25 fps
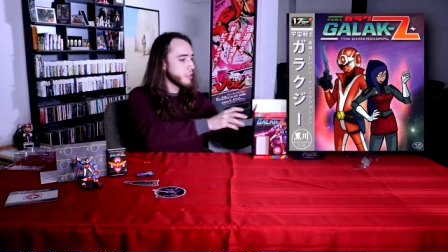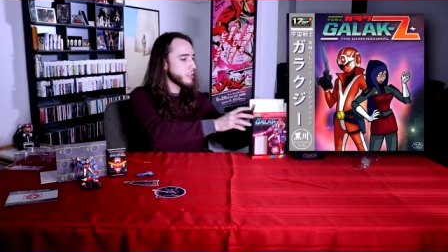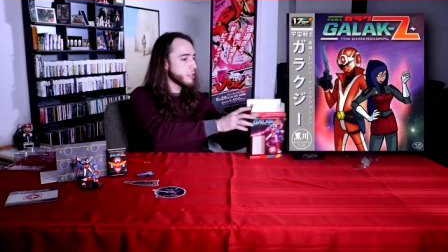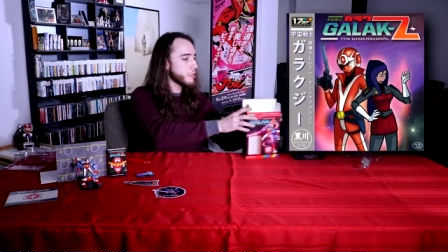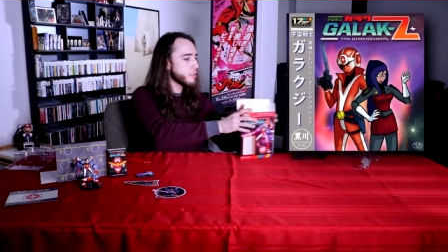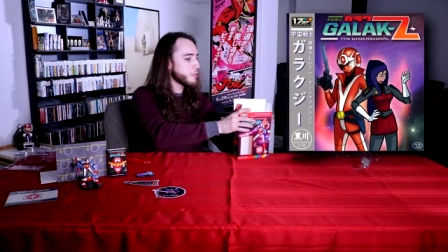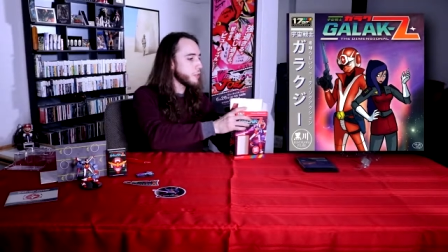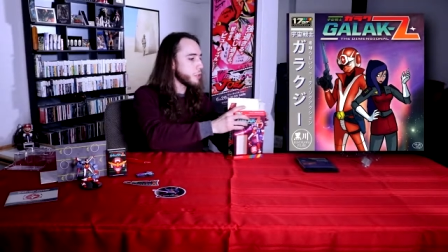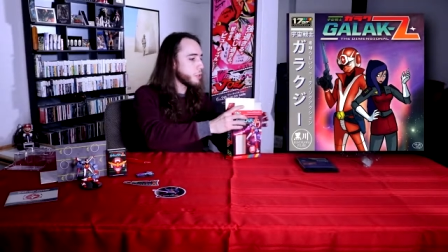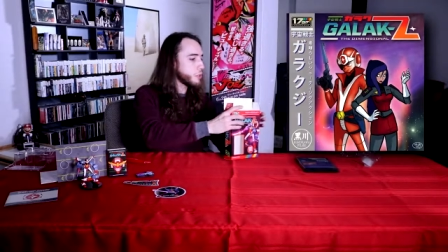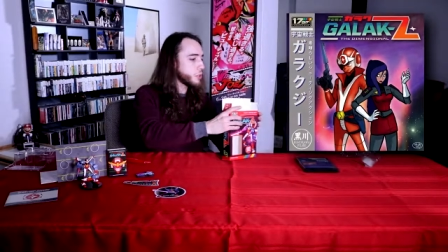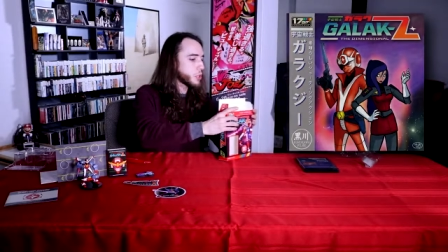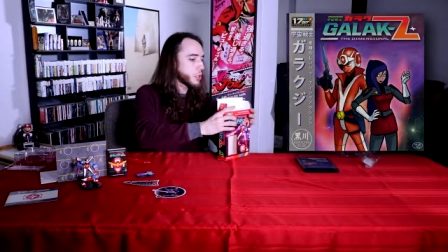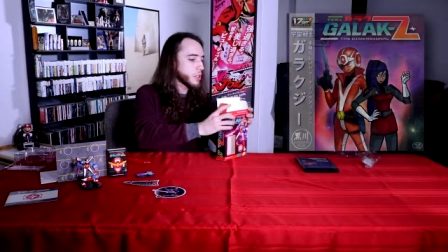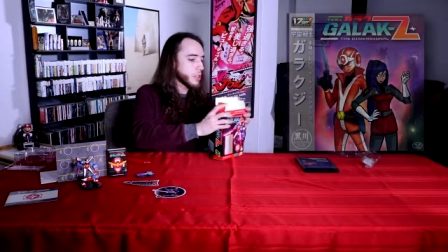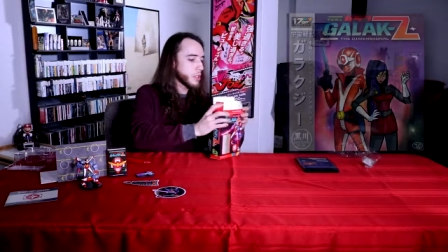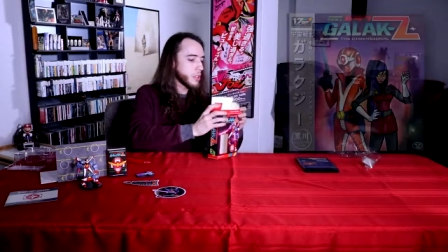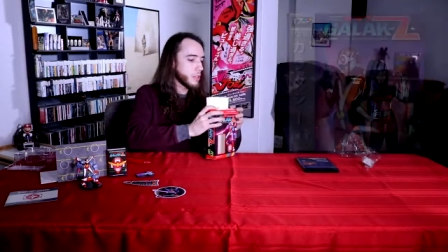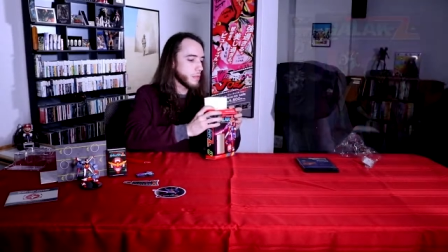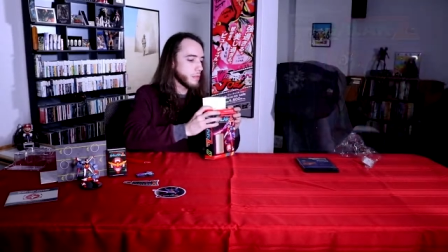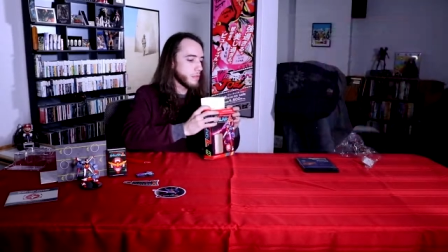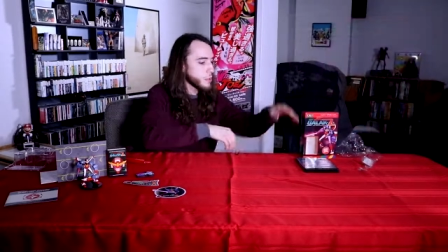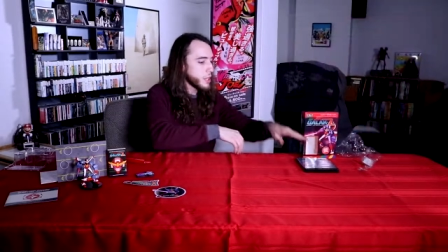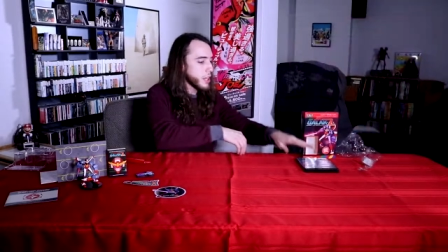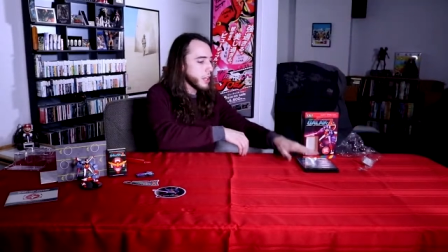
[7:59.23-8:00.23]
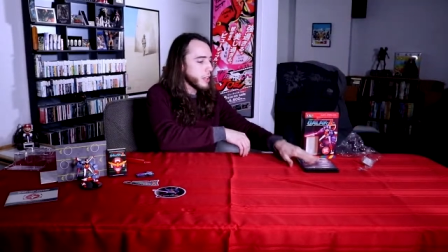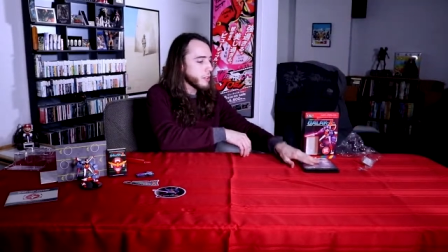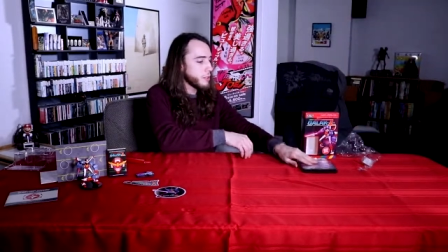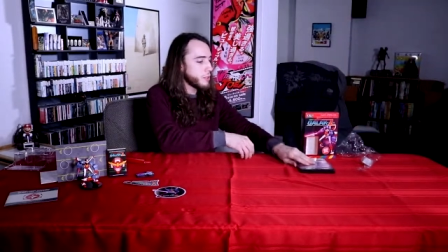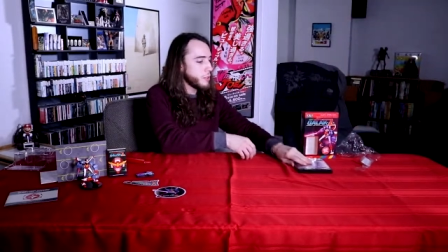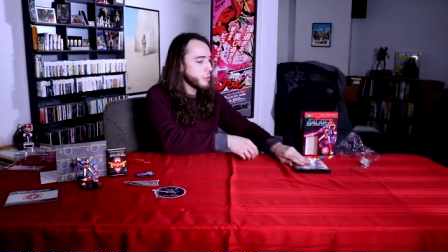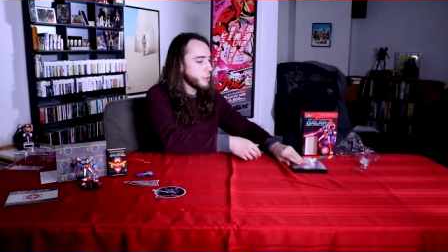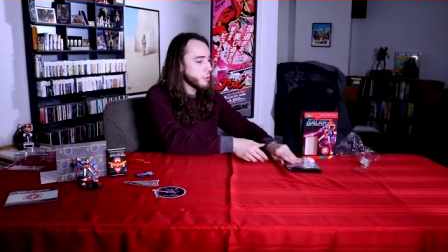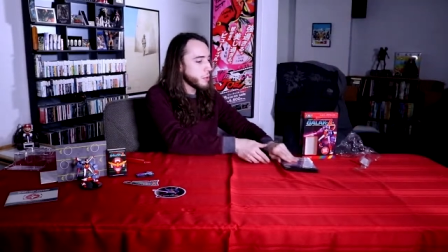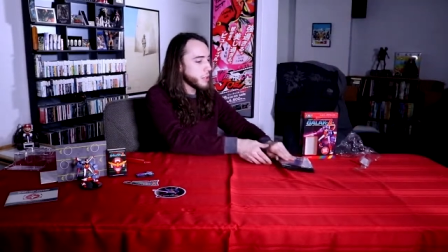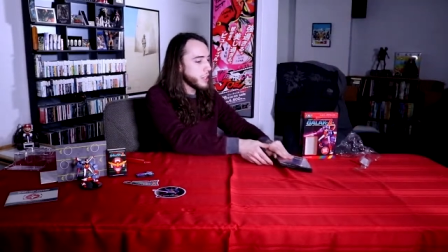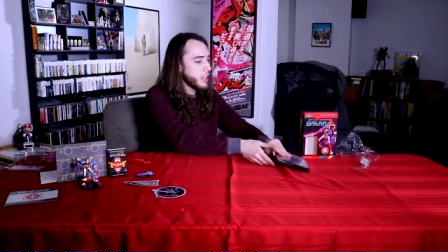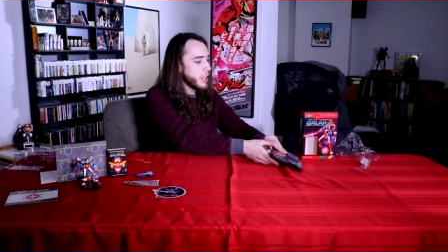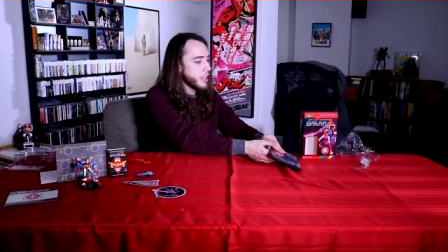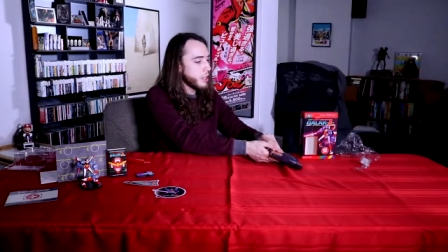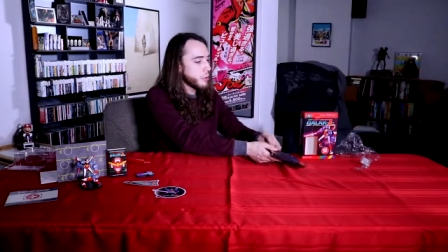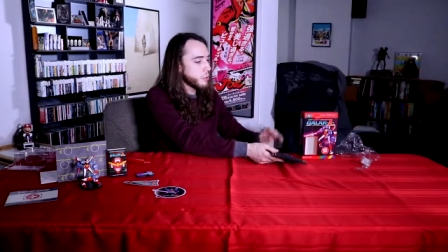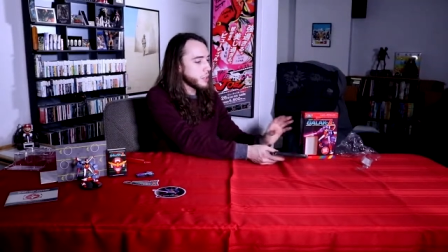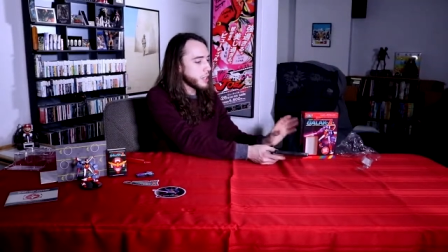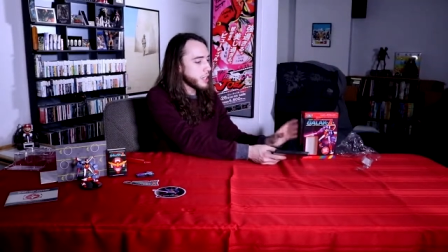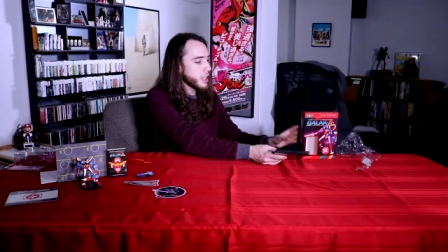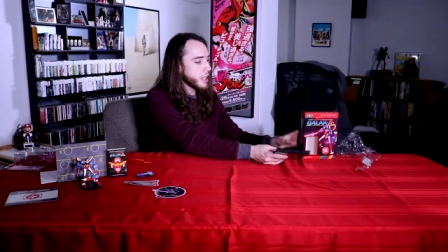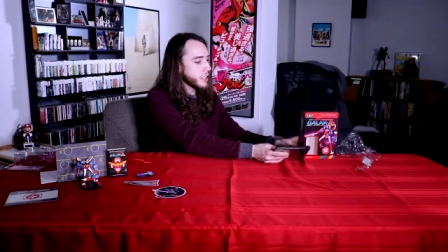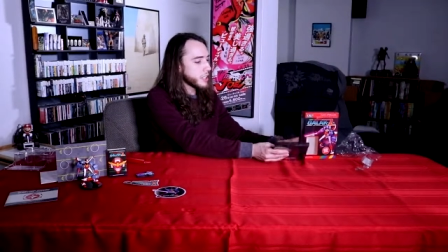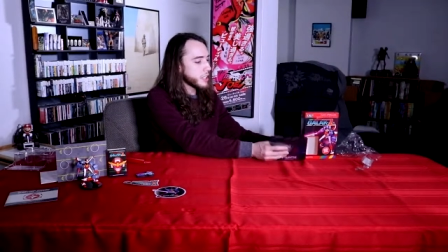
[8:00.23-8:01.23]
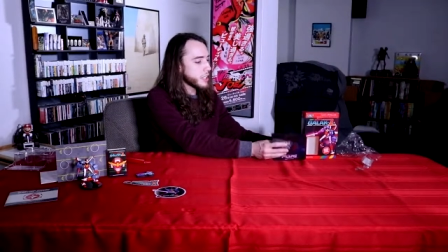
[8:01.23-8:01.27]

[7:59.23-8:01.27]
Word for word: in the future. We got Fury down, we got